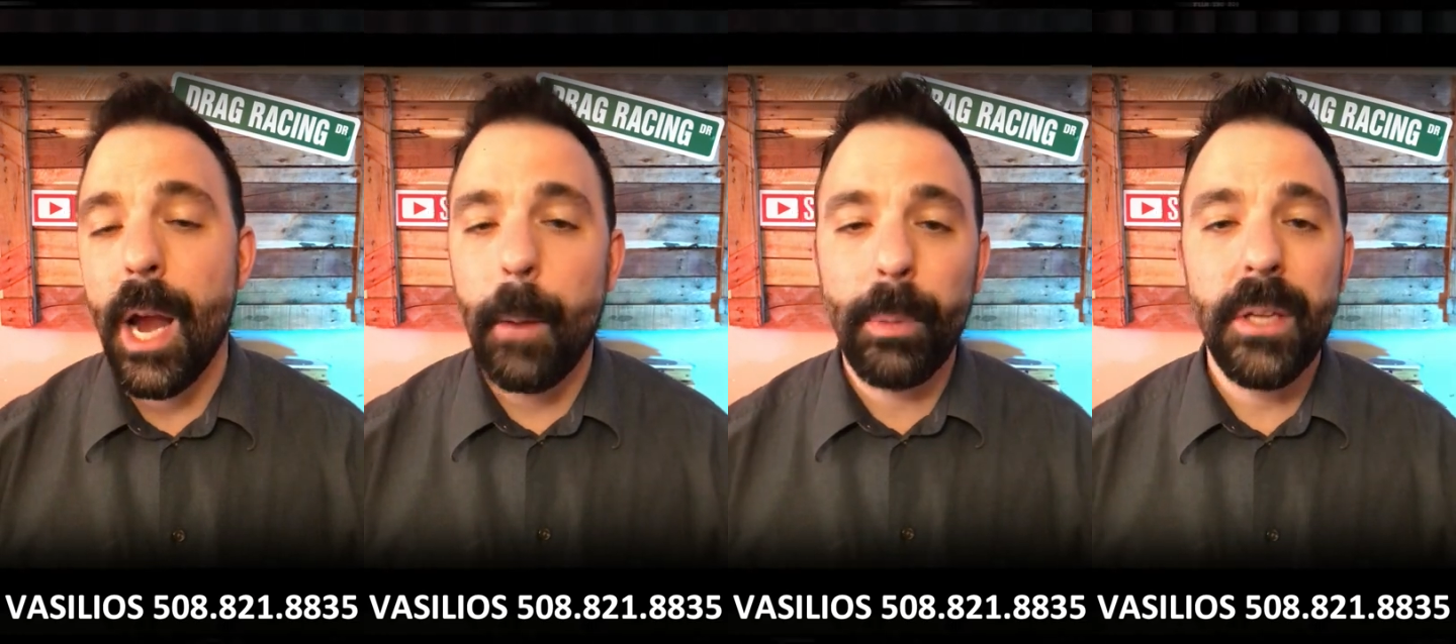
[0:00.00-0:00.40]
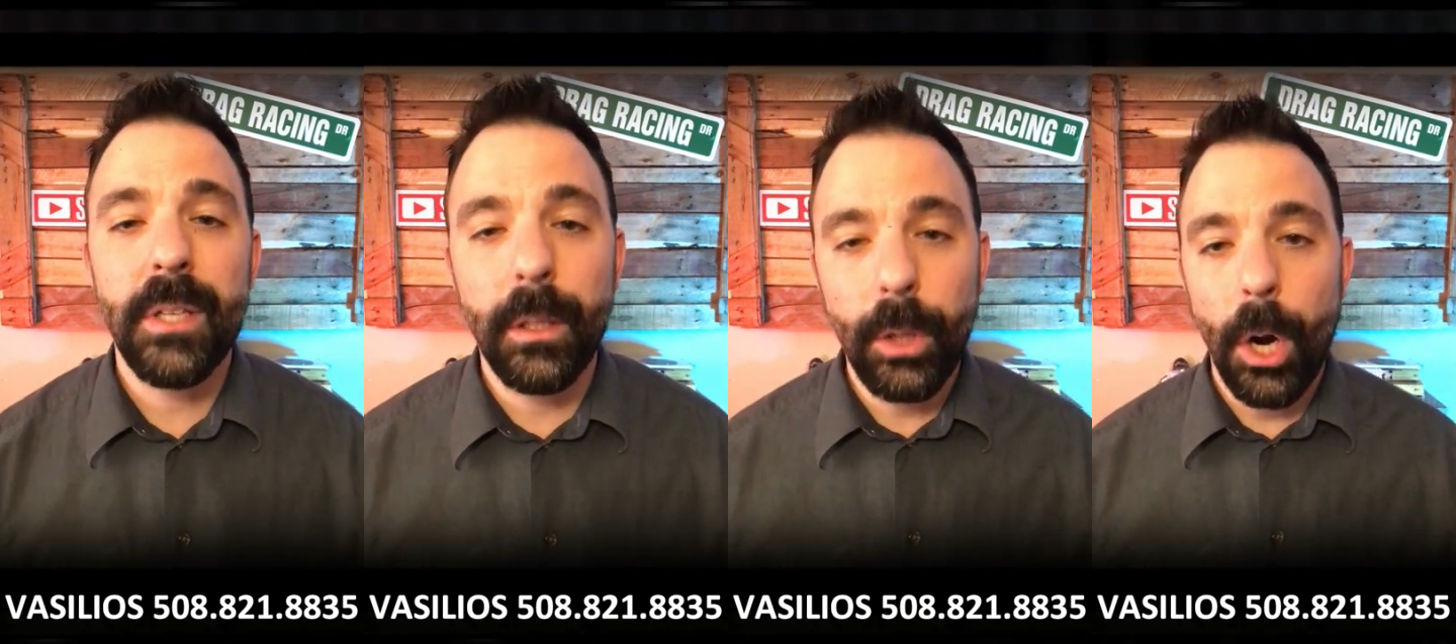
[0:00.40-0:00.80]
and place
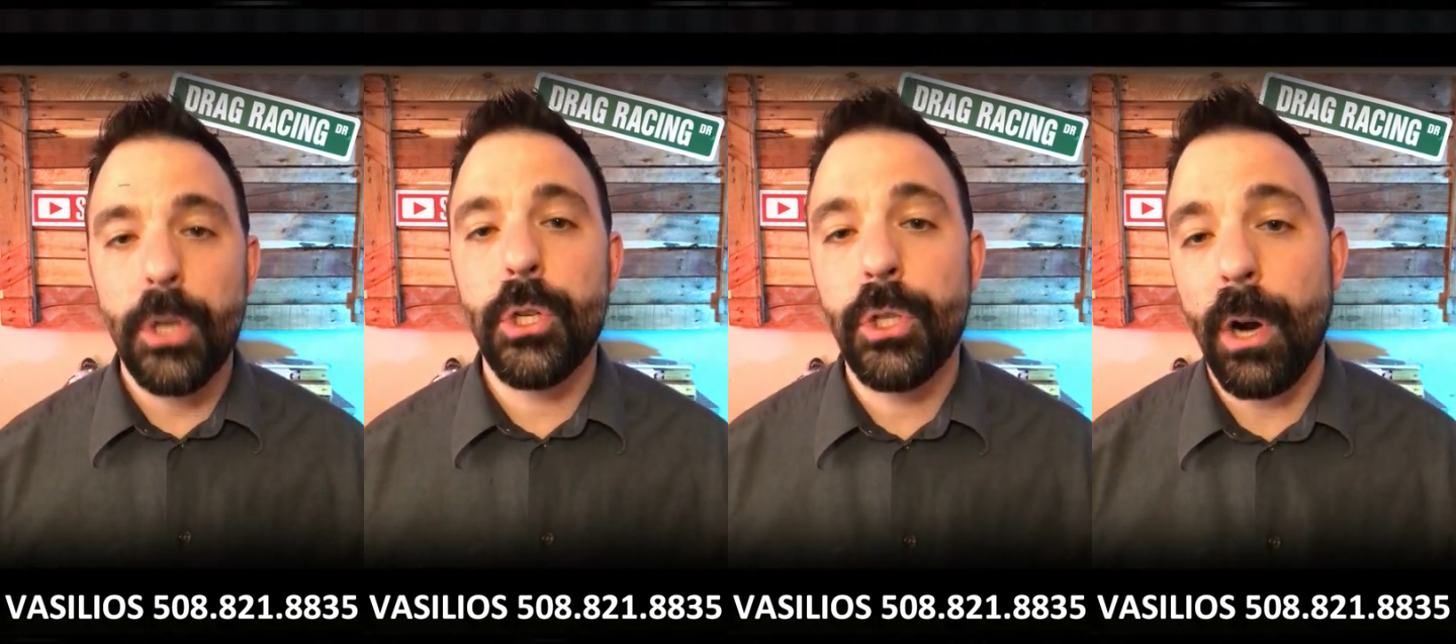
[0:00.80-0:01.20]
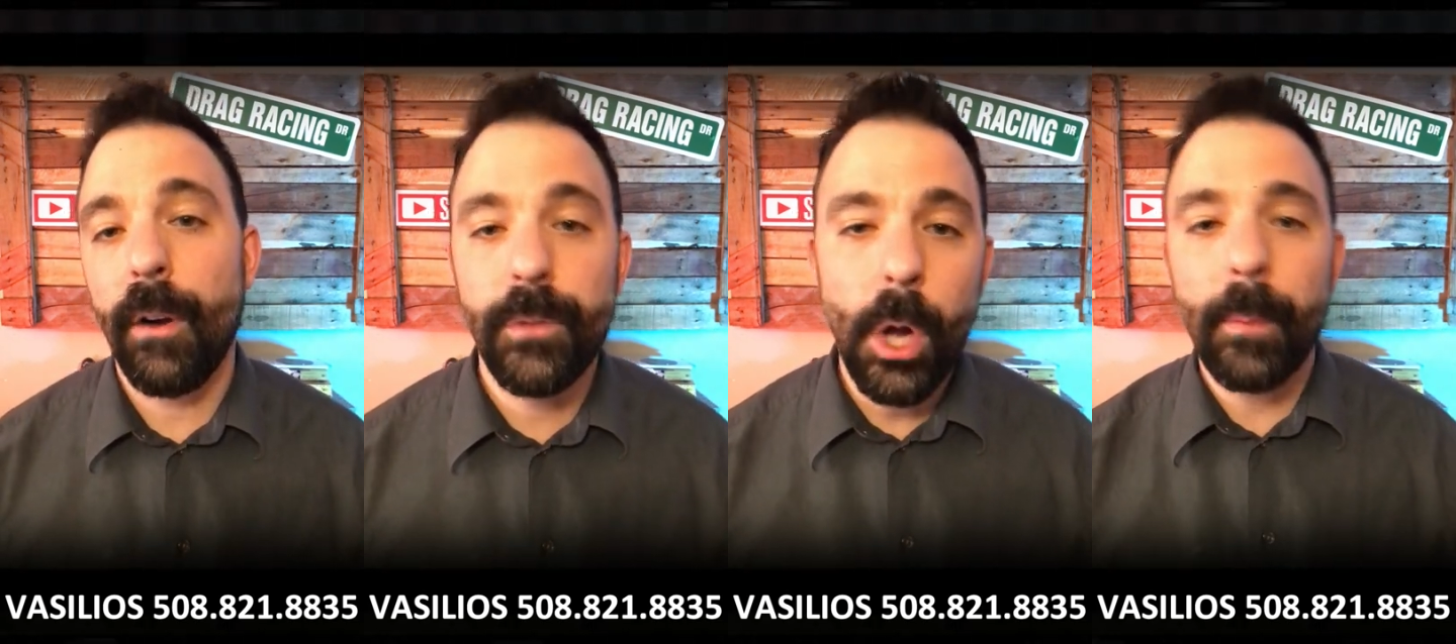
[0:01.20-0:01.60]
a large
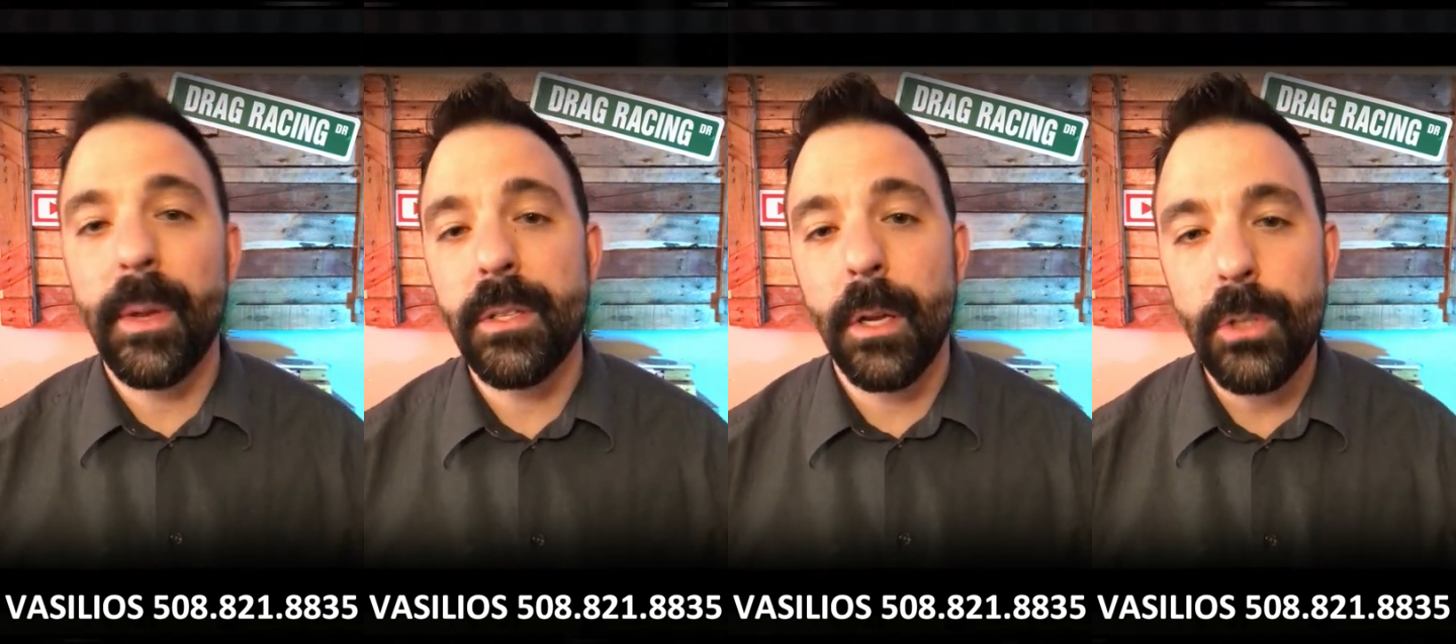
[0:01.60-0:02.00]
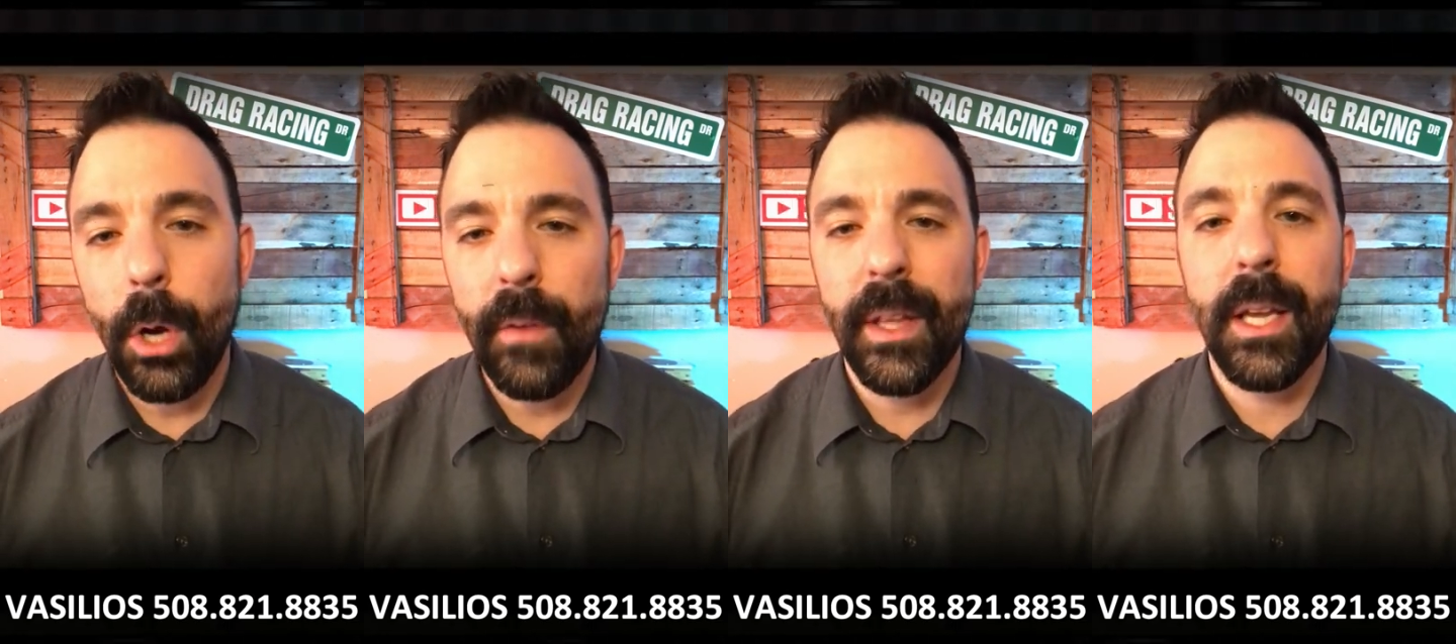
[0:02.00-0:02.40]
jar of dog biscuits
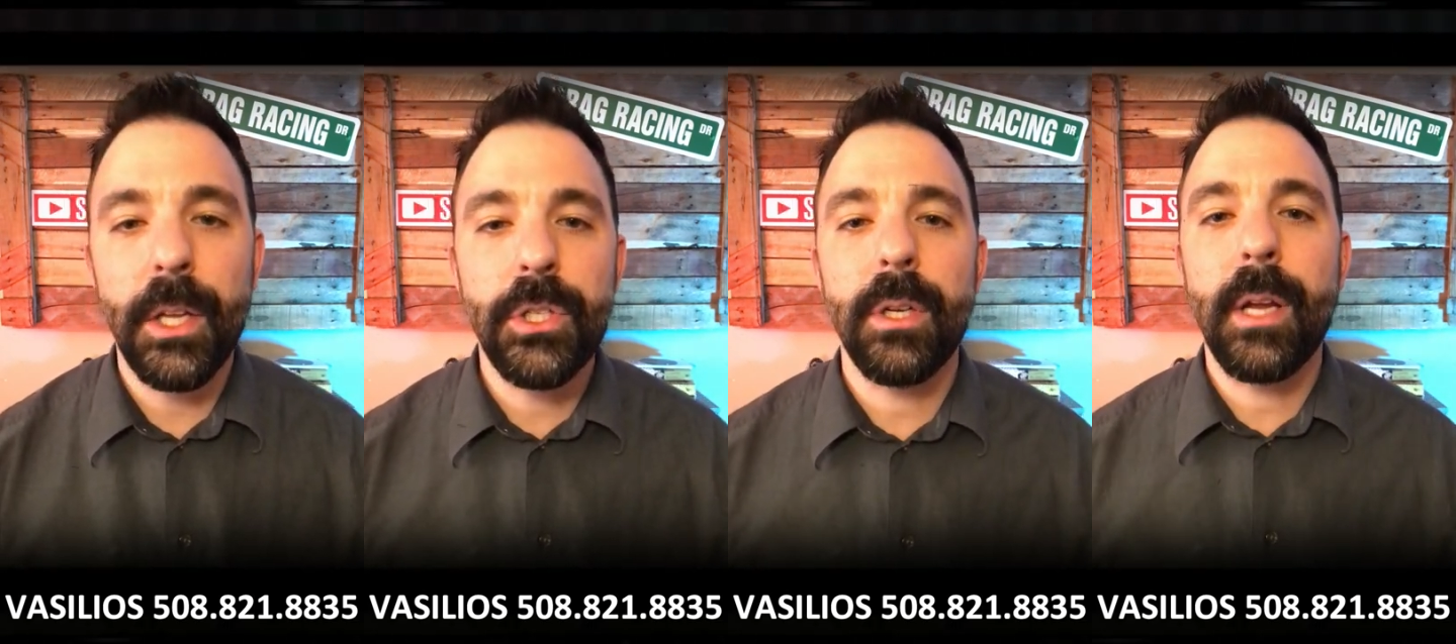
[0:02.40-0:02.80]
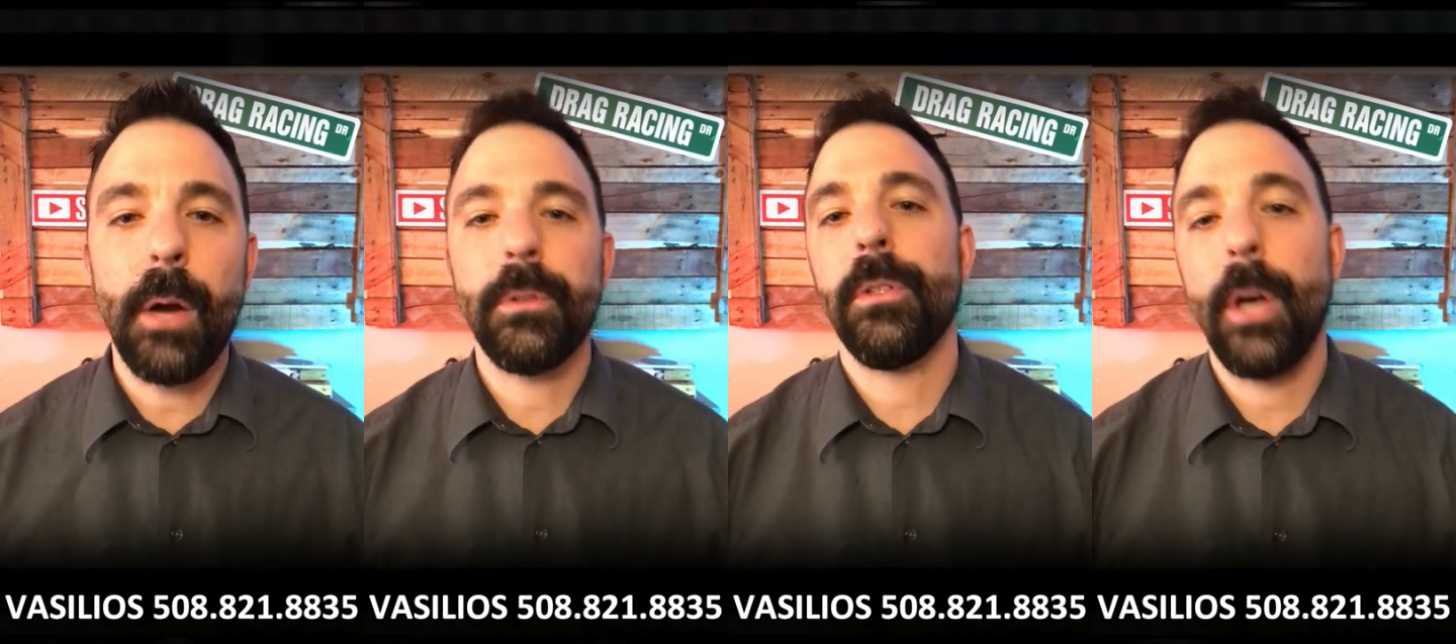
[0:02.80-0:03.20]
on the kitchen
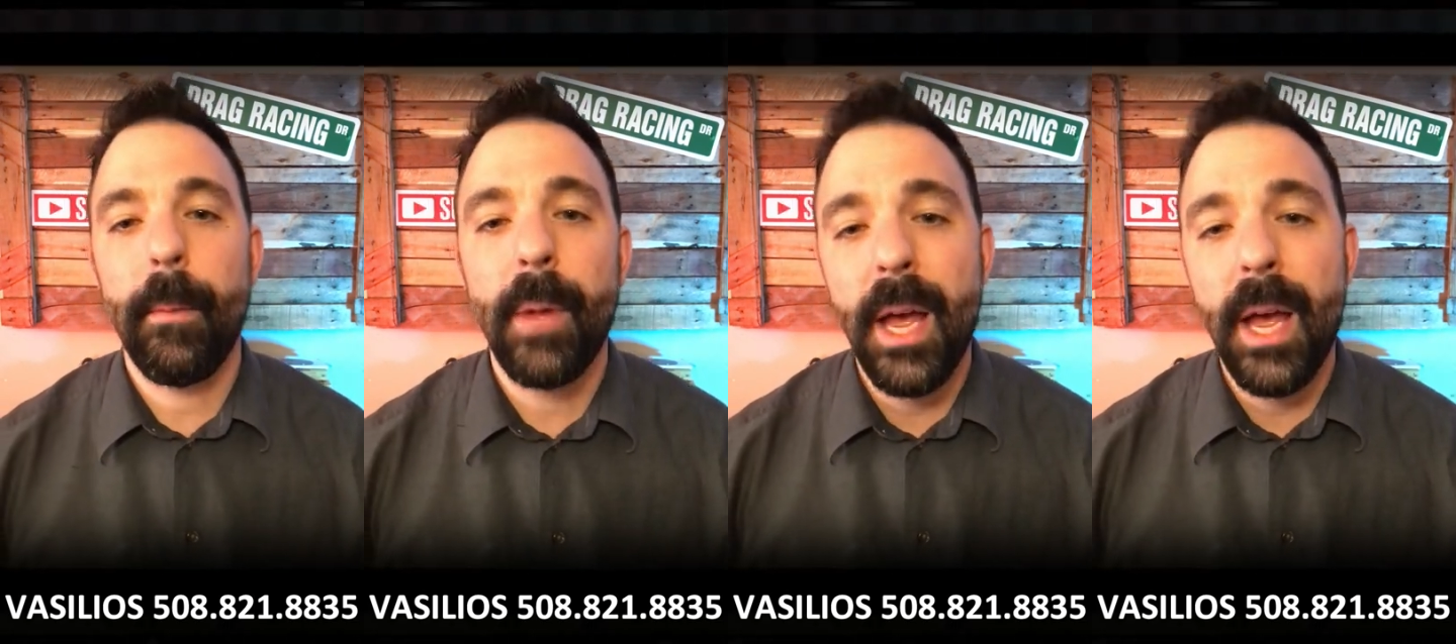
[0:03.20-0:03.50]
countertop.